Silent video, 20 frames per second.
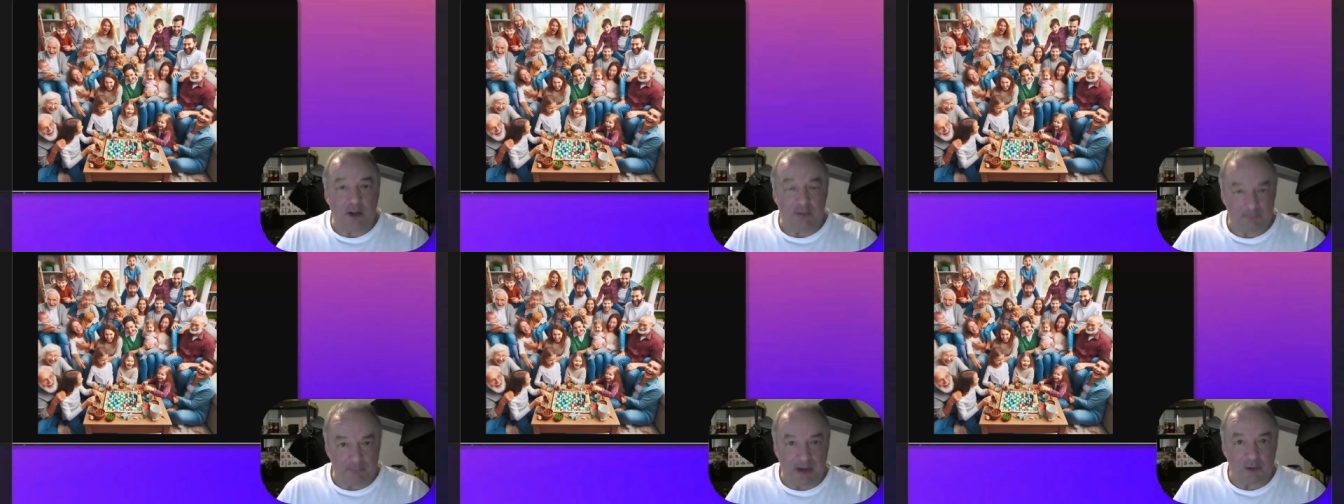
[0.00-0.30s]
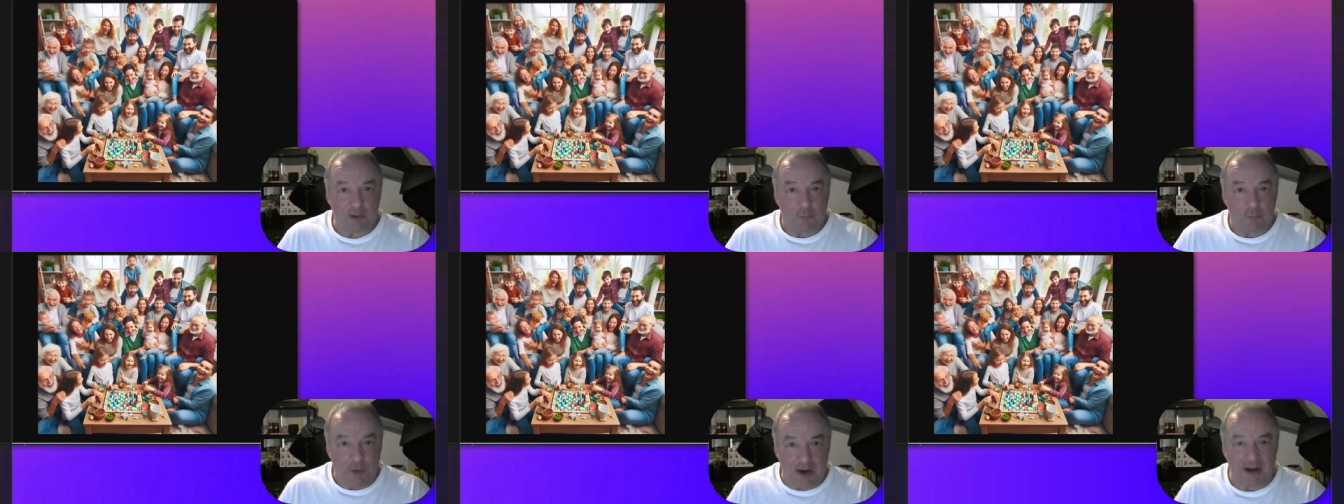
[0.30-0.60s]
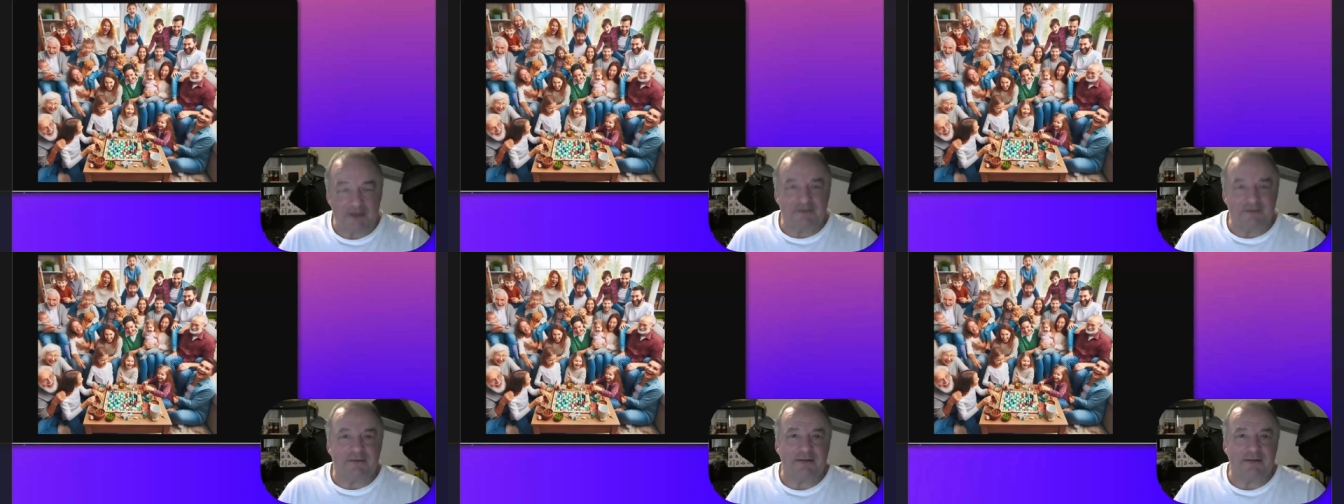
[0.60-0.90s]

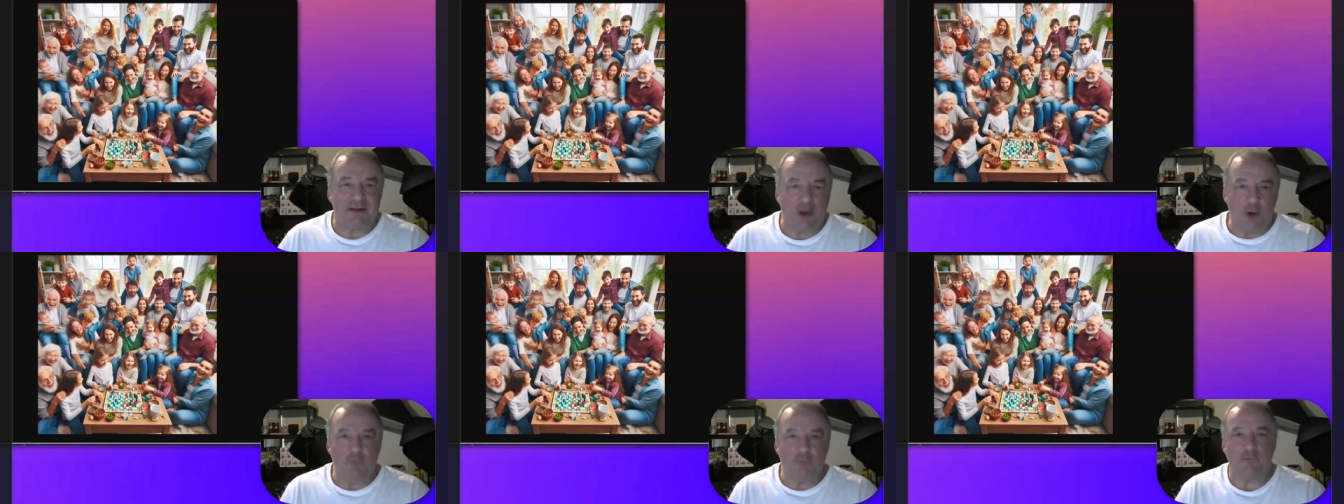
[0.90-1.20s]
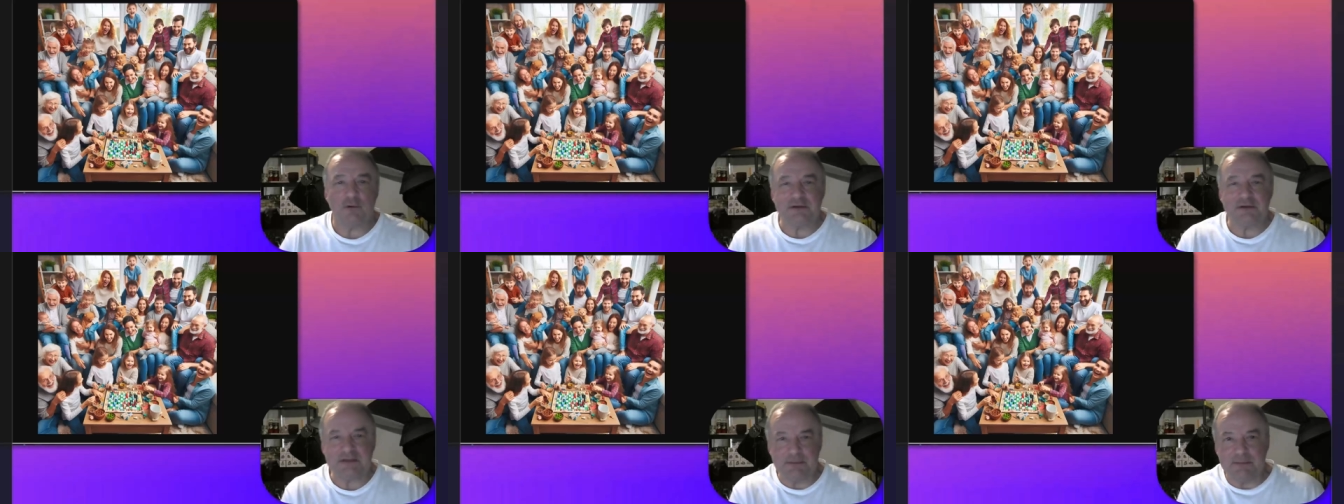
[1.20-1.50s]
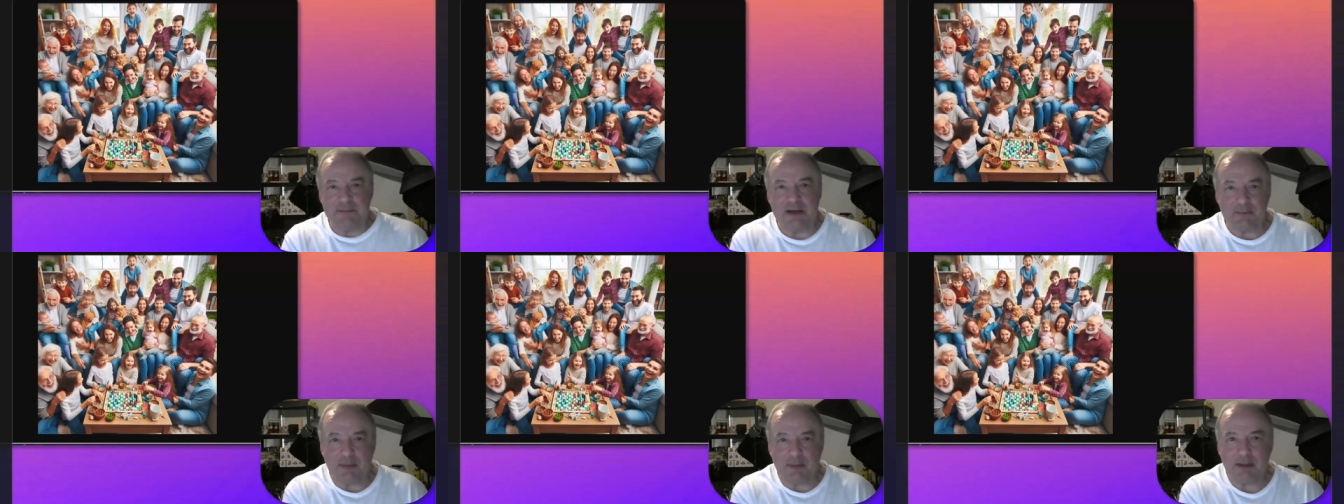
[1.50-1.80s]
wife, over to
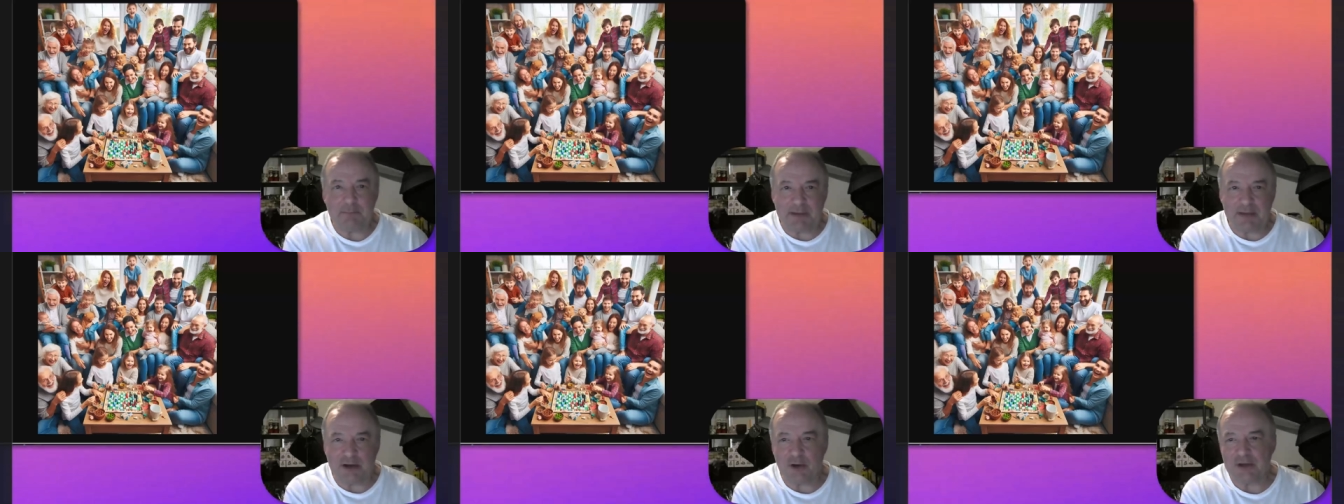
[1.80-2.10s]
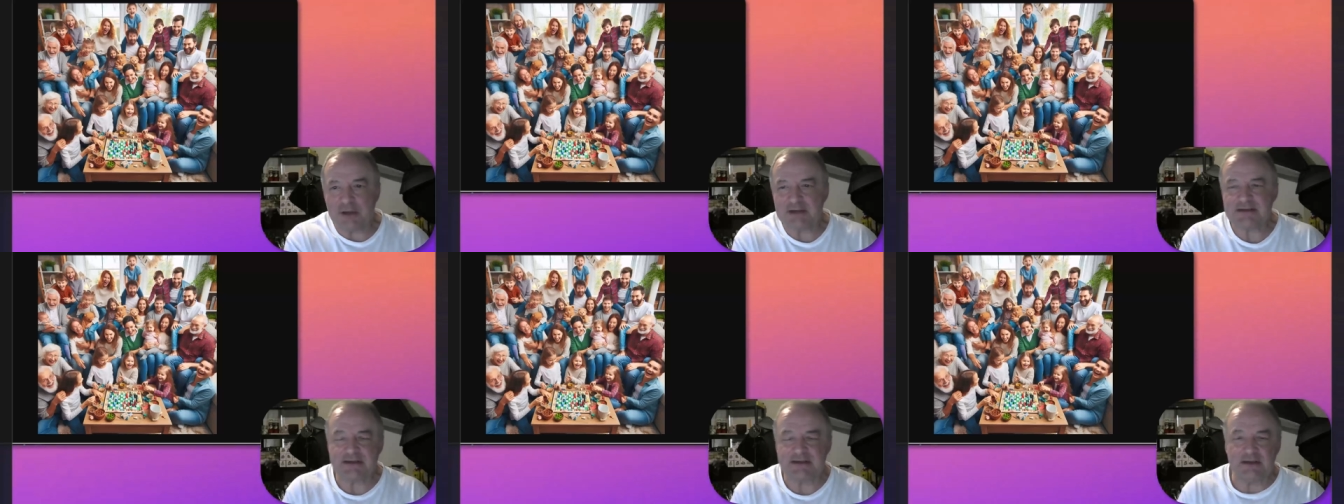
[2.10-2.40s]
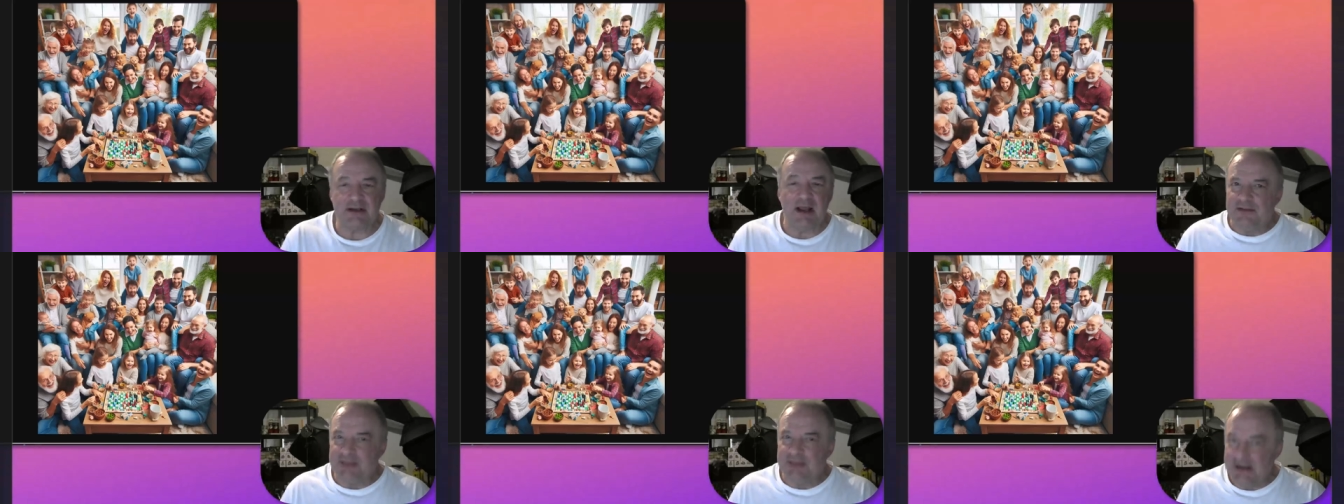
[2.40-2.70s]
meet my parents,
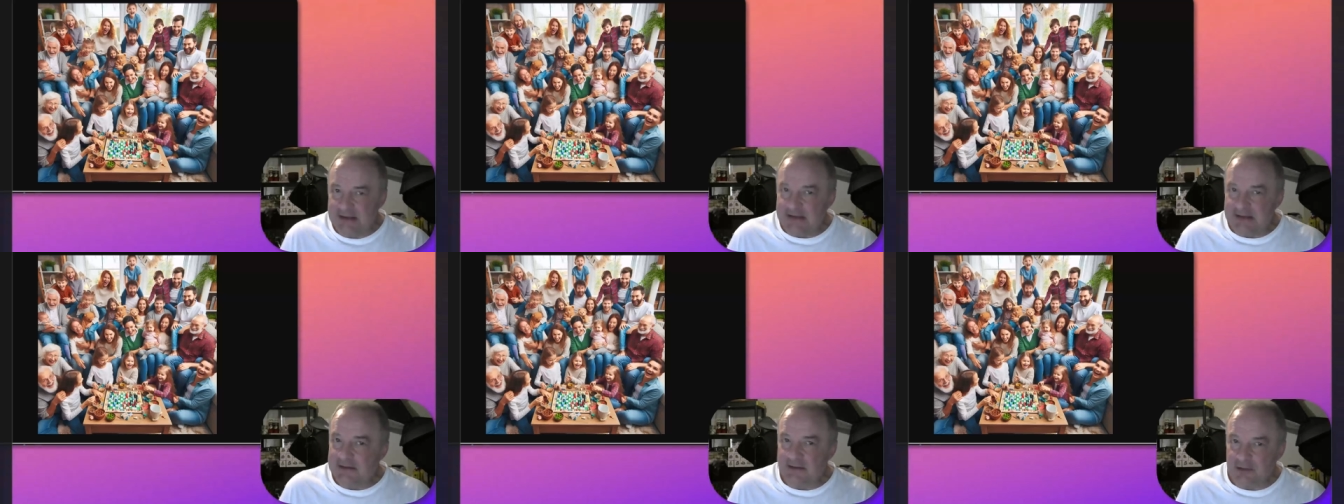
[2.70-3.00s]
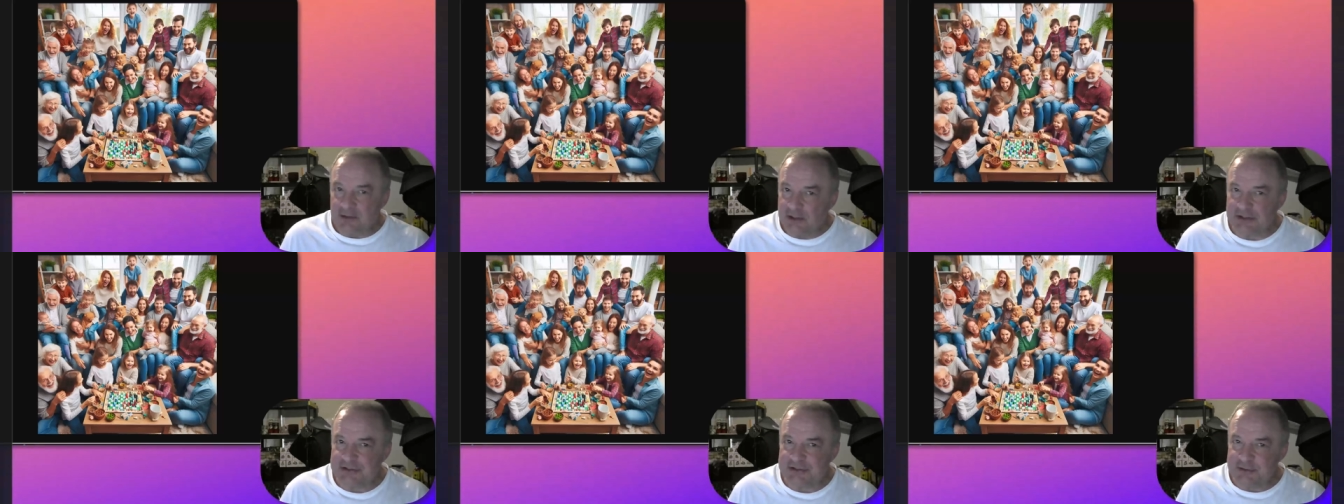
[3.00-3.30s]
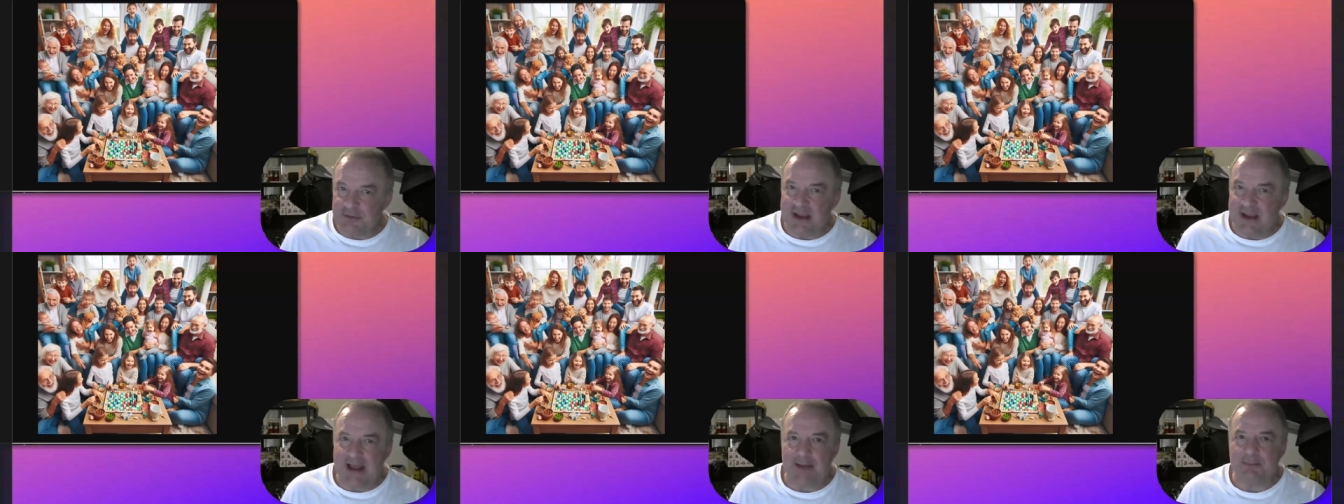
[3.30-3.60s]
and they didn't look
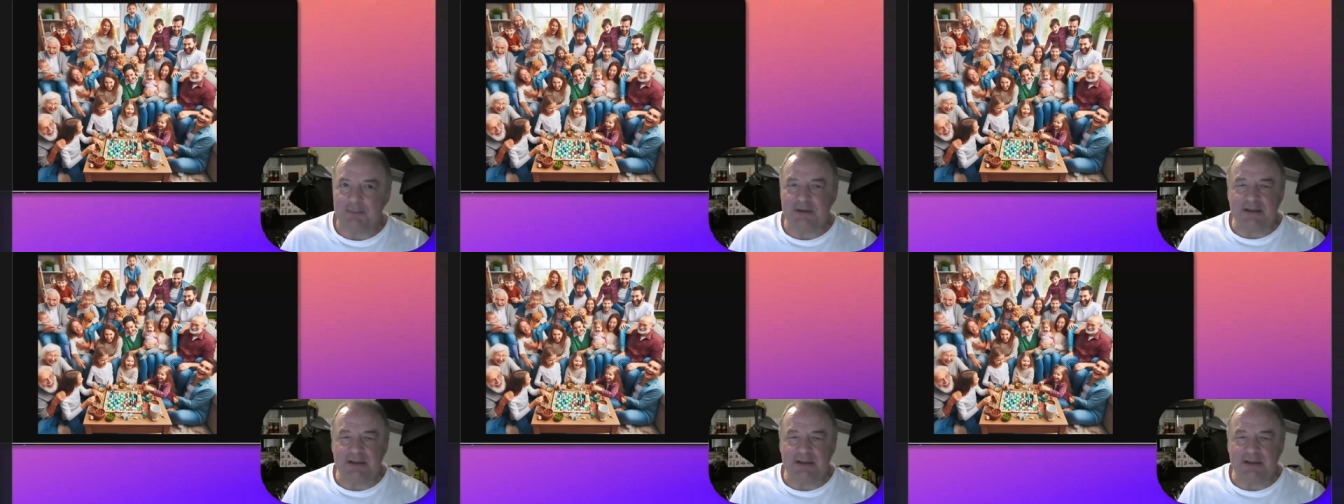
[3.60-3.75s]
too happy.